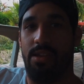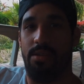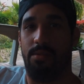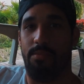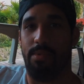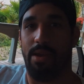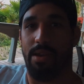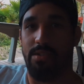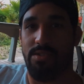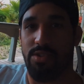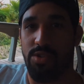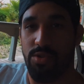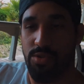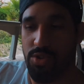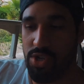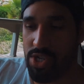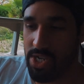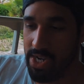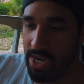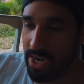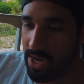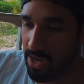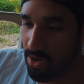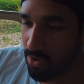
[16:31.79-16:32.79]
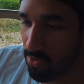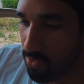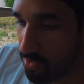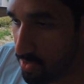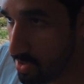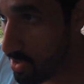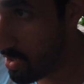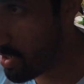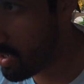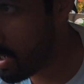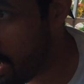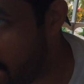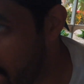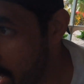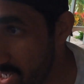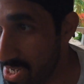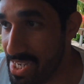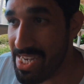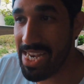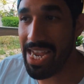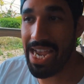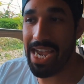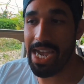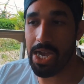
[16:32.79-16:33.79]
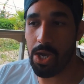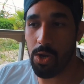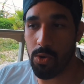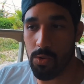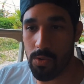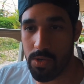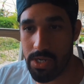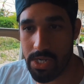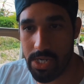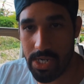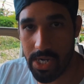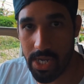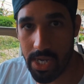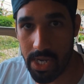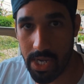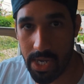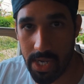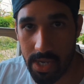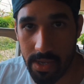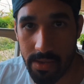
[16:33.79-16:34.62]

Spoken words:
About to chow down with that.